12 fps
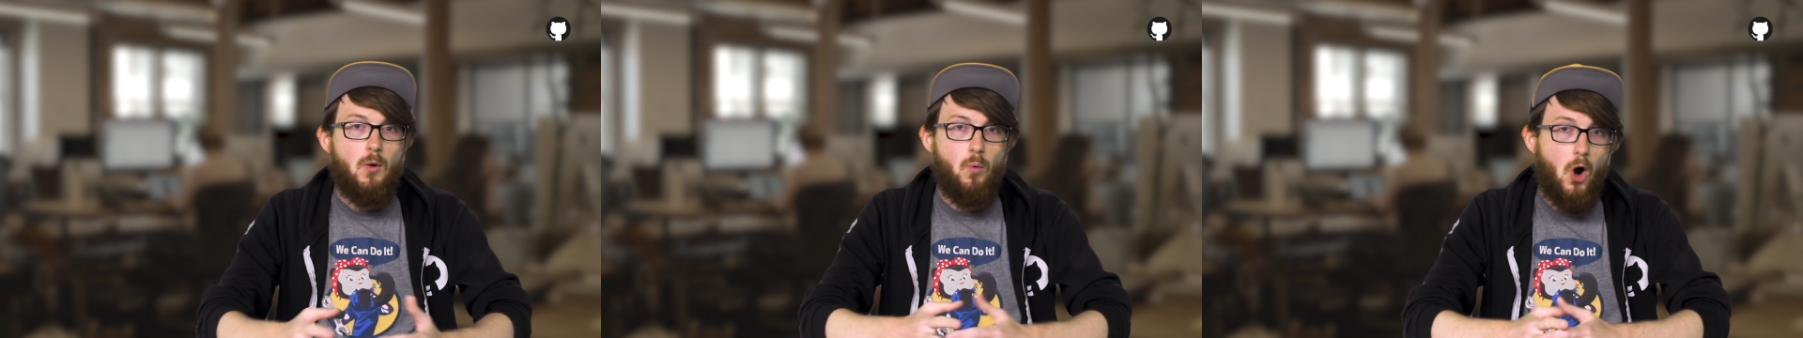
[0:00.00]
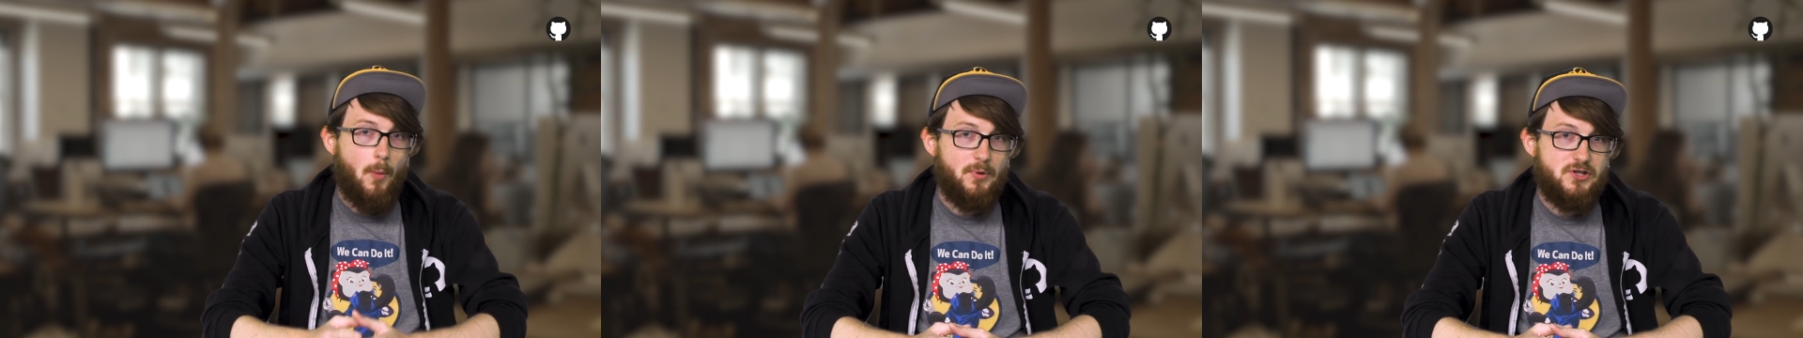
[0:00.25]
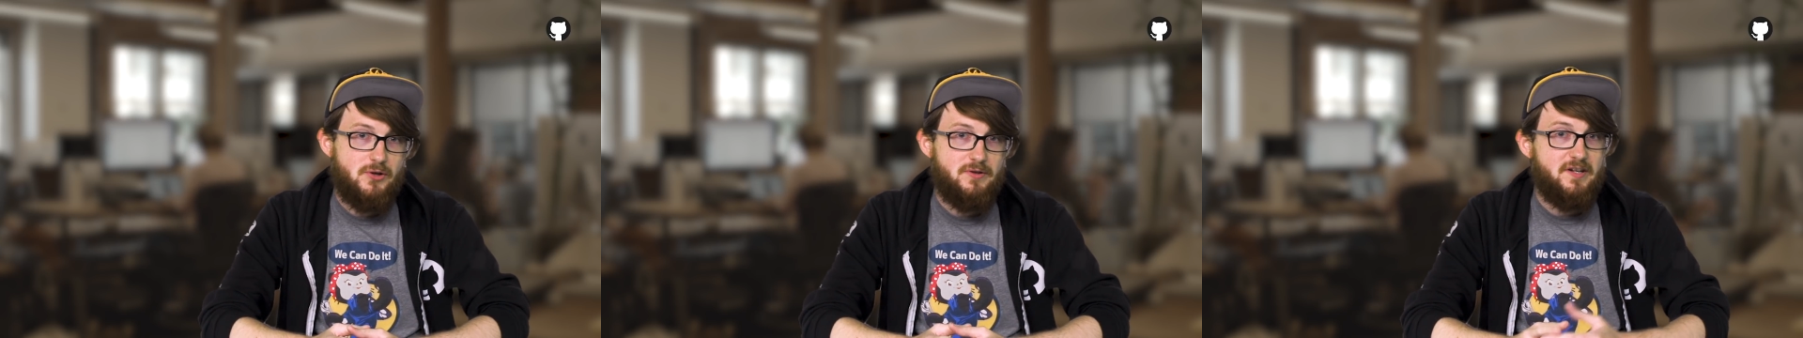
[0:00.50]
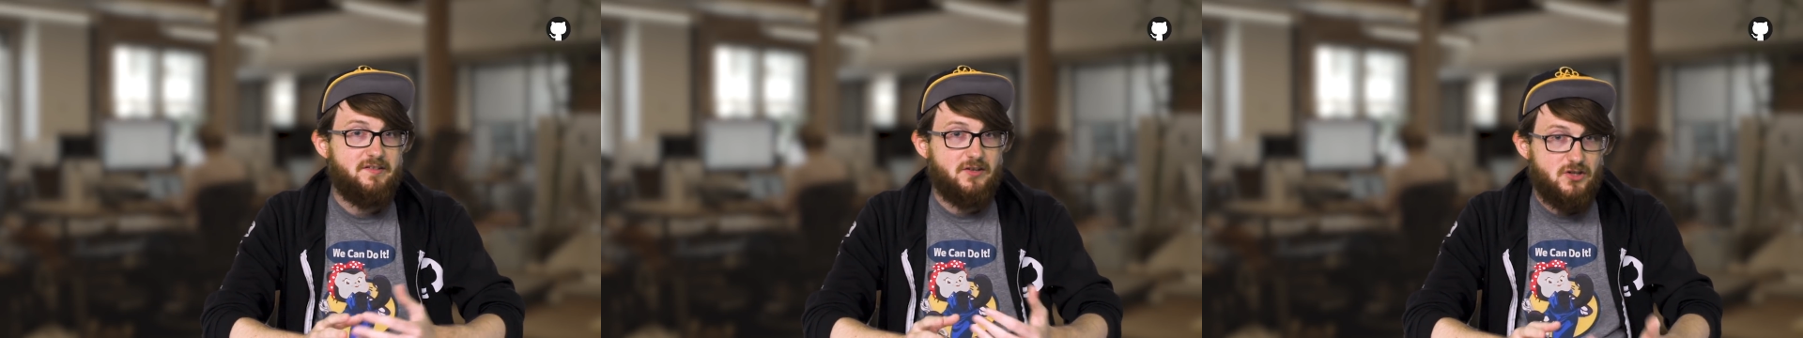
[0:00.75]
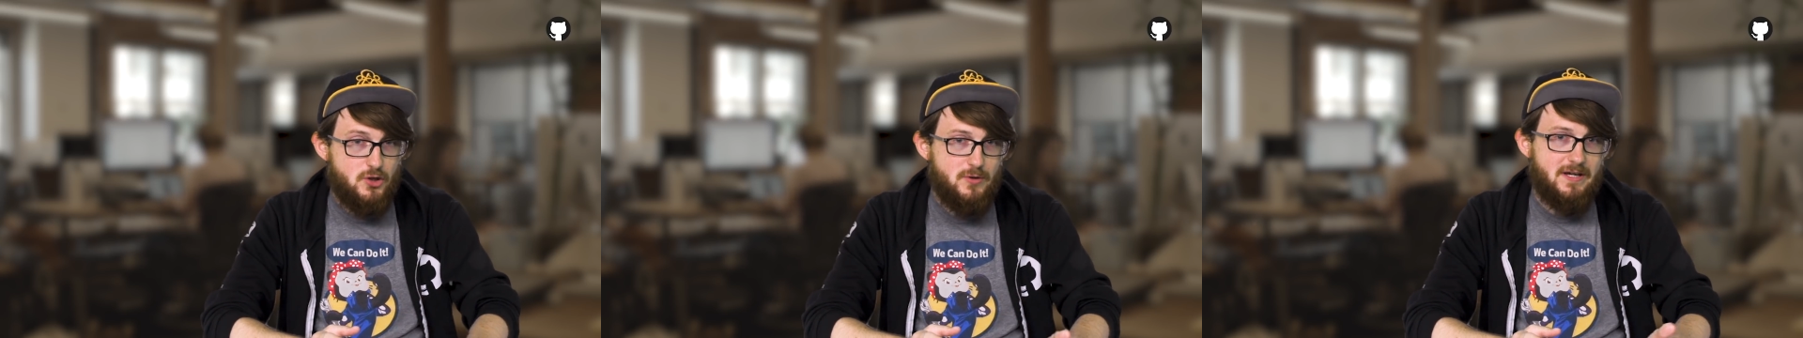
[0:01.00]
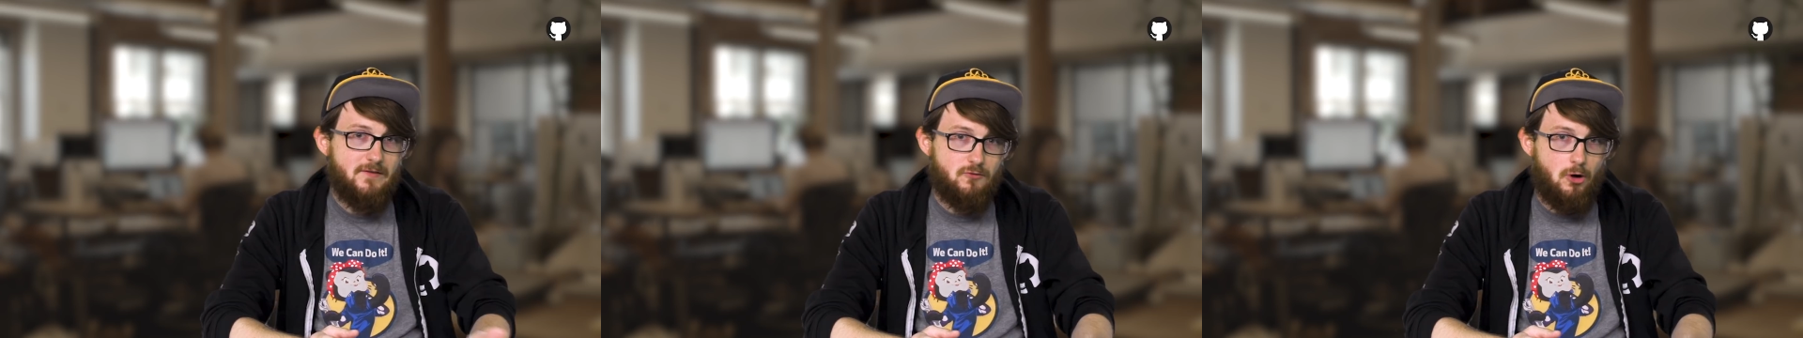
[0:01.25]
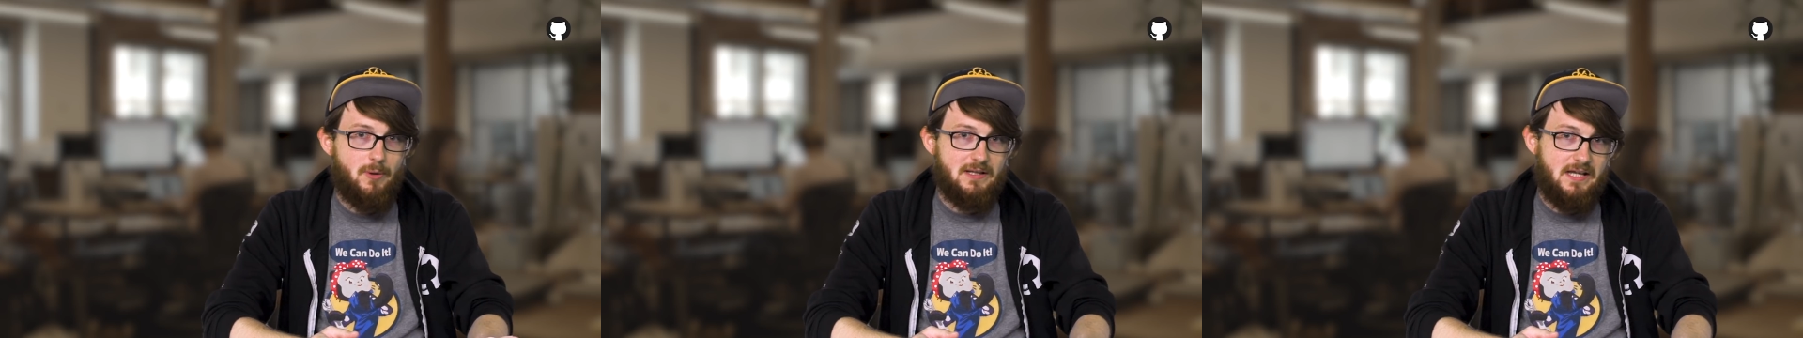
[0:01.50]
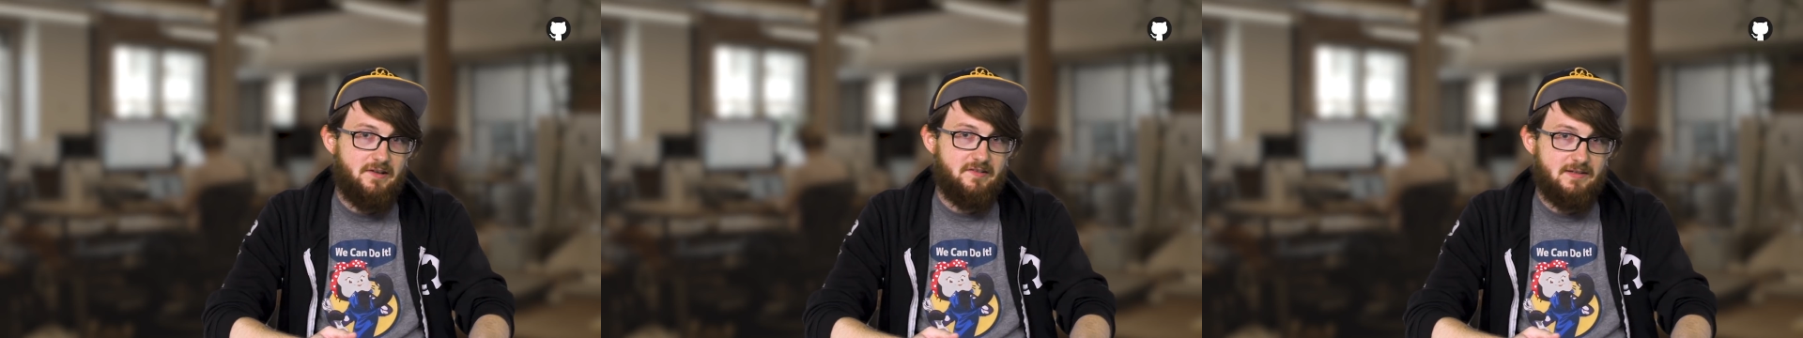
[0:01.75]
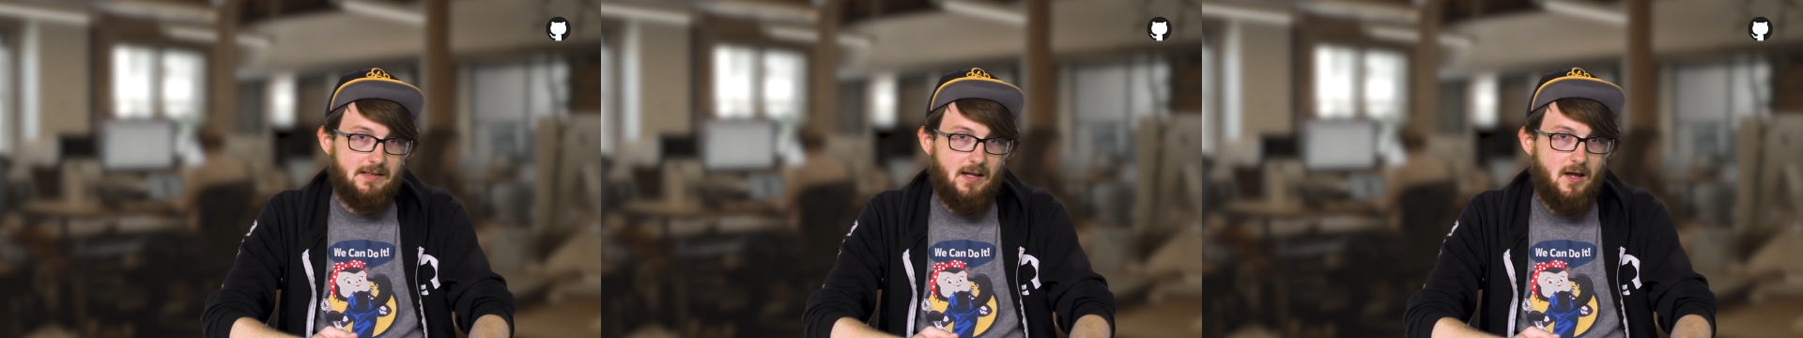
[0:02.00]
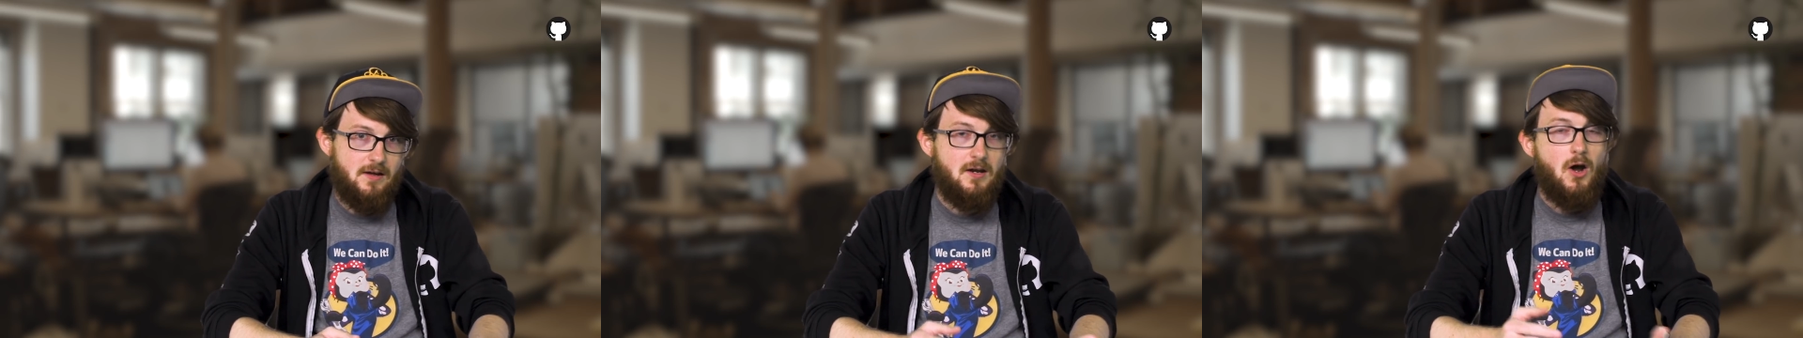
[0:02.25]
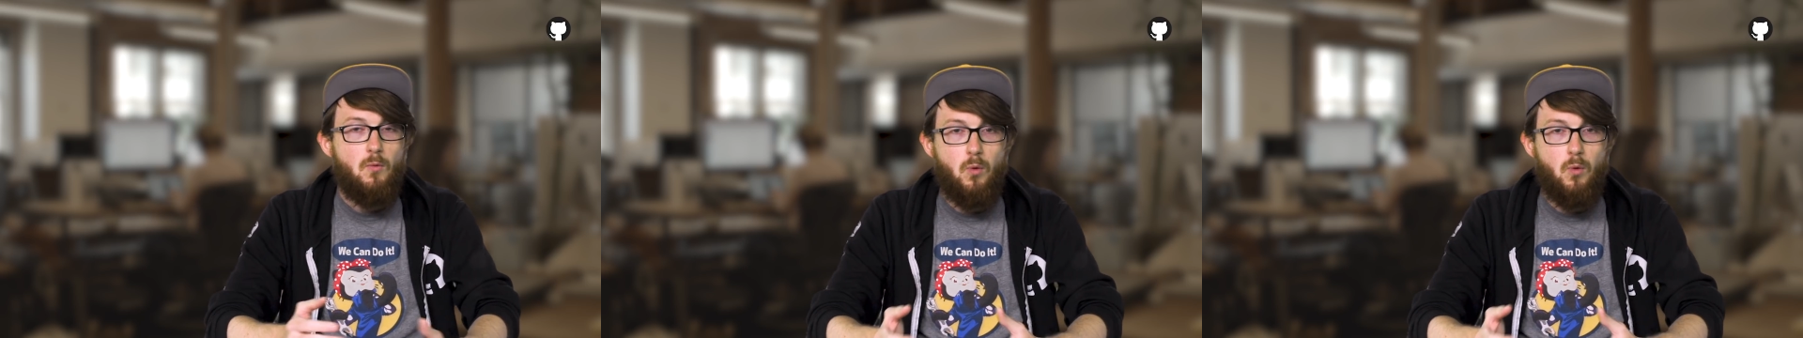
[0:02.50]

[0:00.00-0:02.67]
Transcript: What opportunities can you give growing leaders to learn?